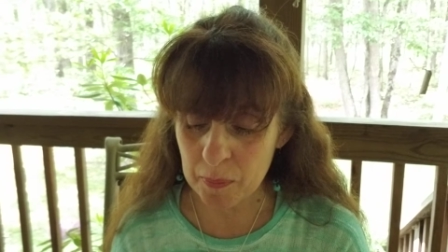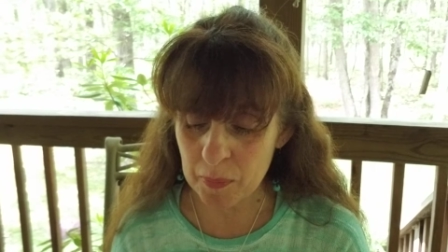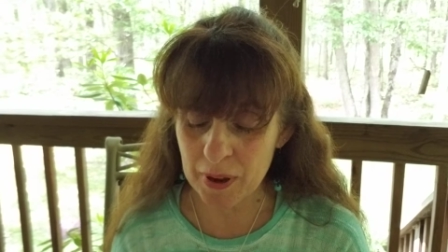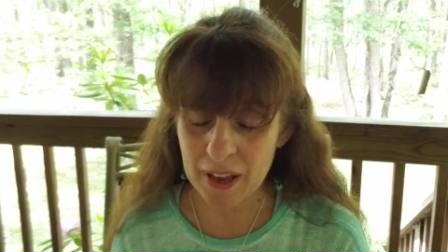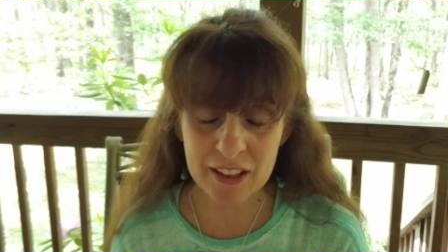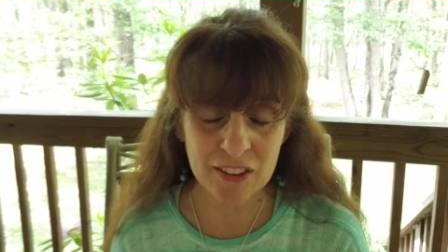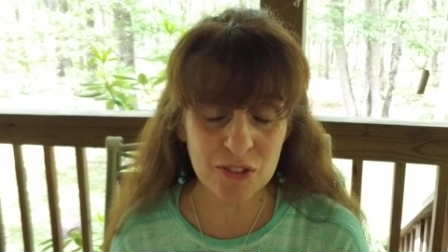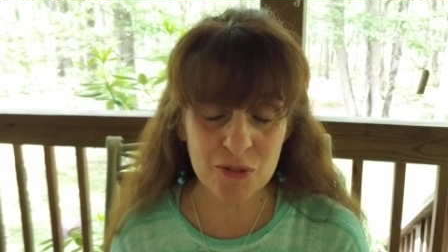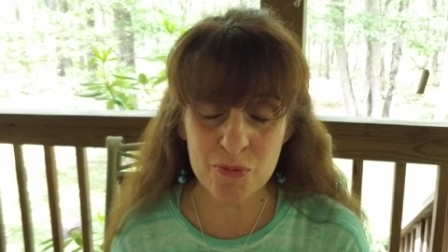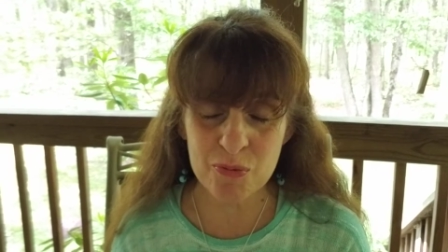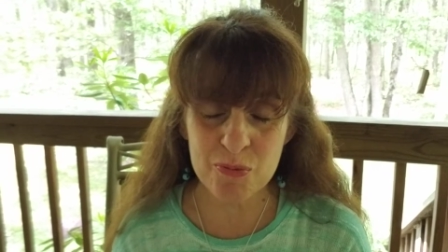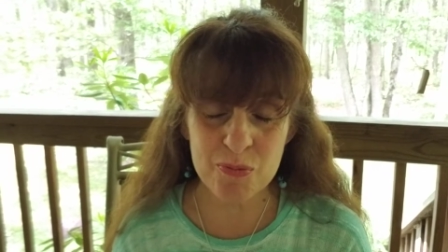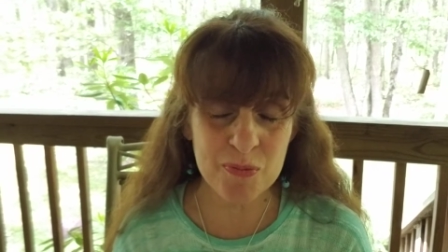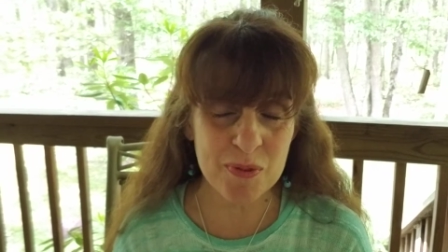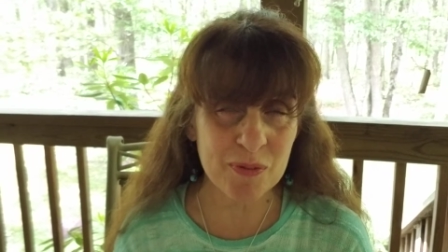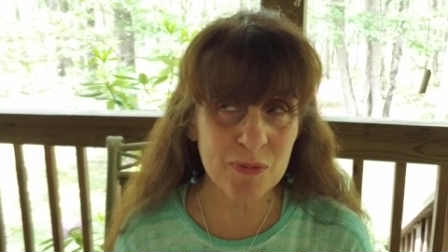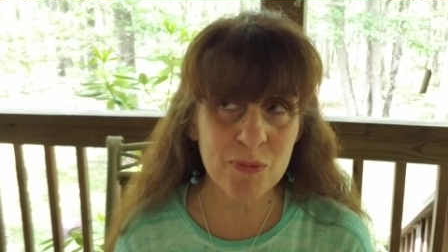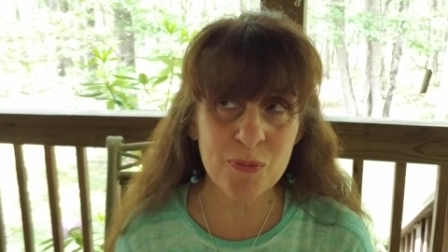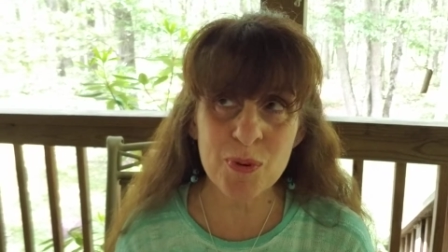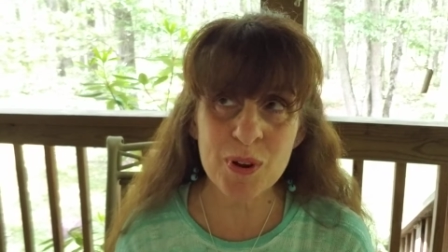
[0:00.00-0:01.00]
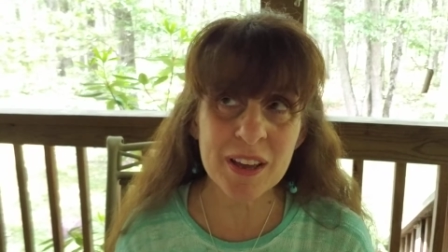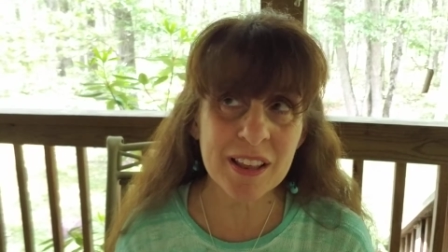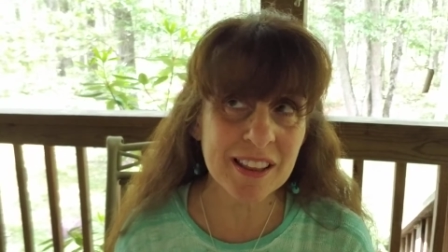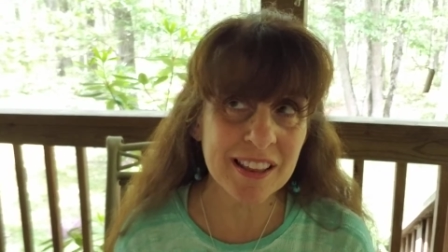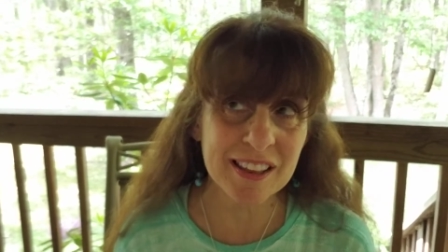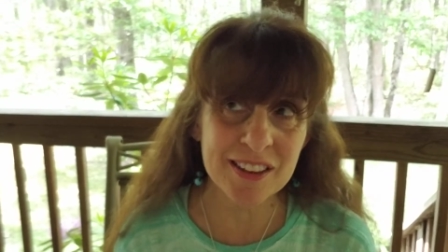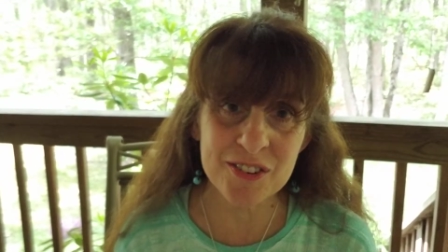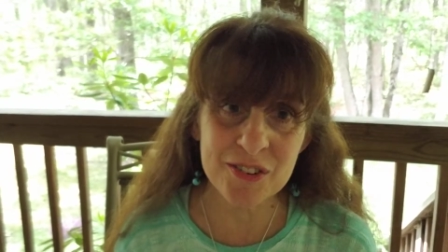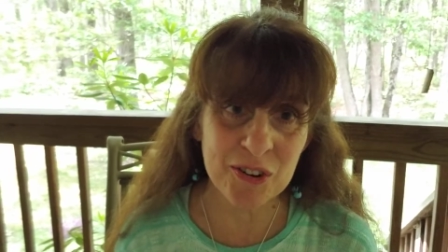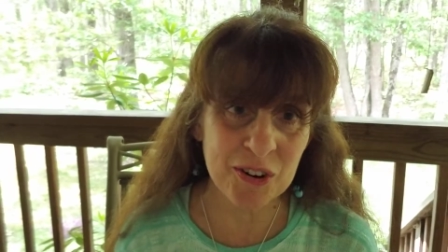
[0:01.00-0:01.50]
It's
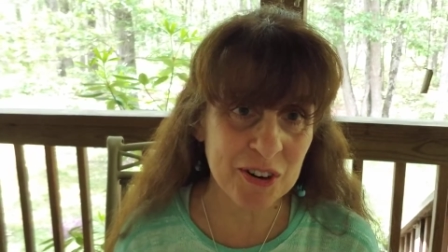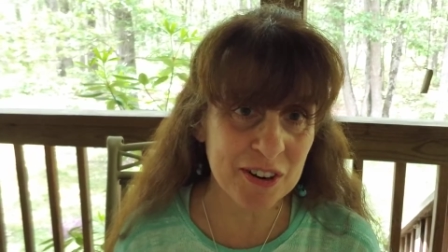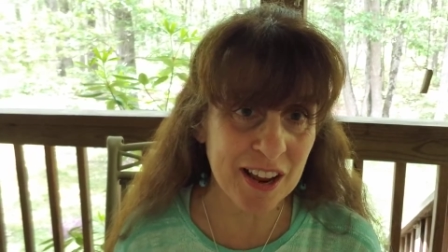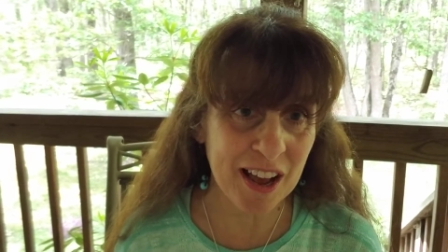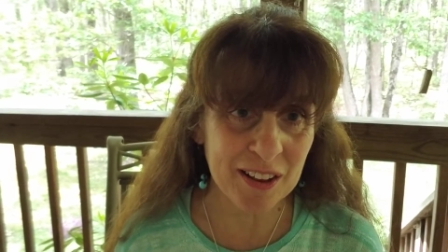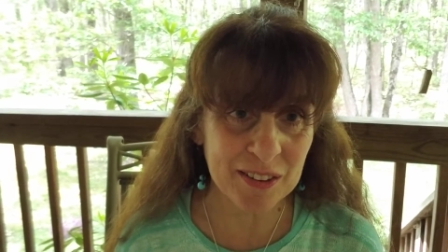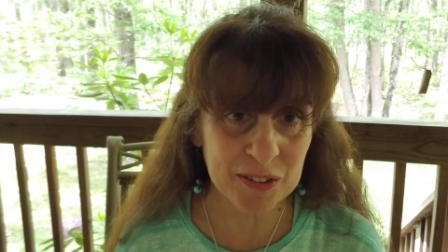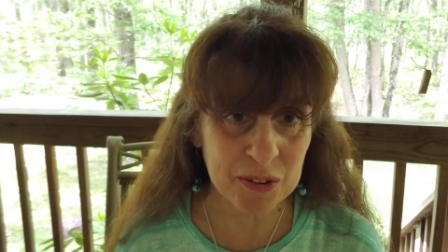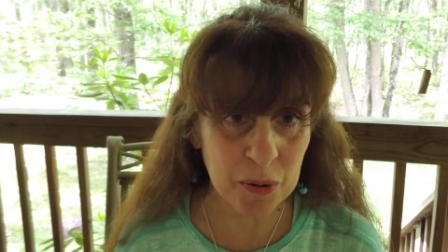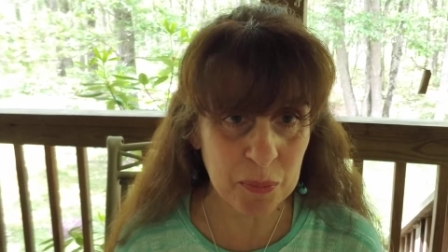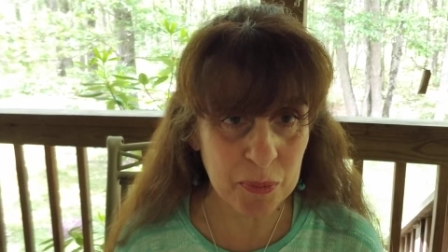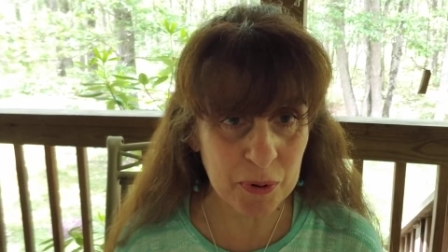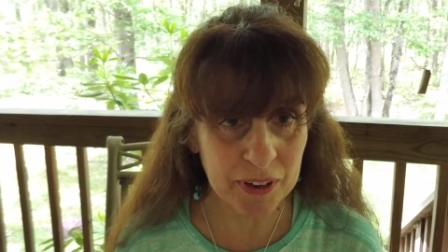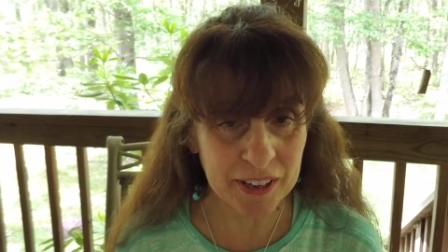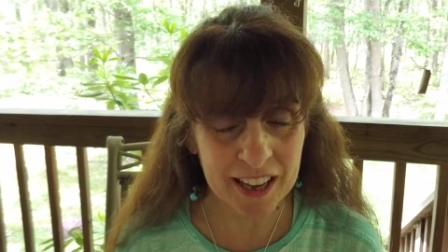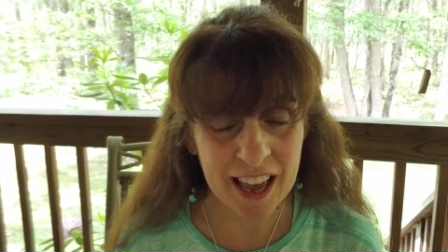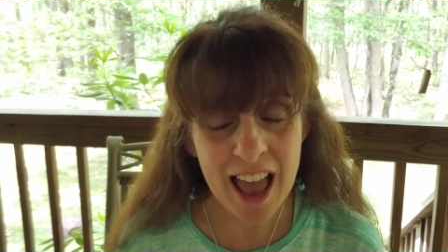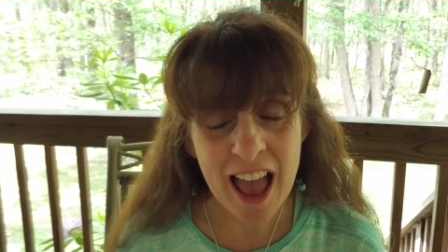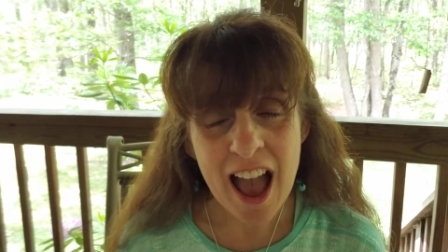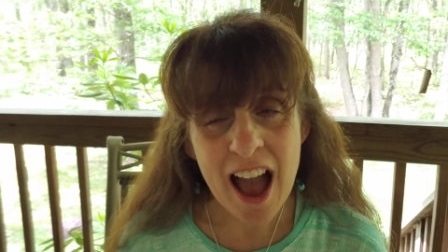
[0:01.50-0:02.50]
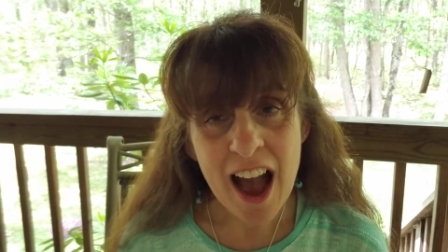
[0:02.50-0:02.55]
really turned out so pretty.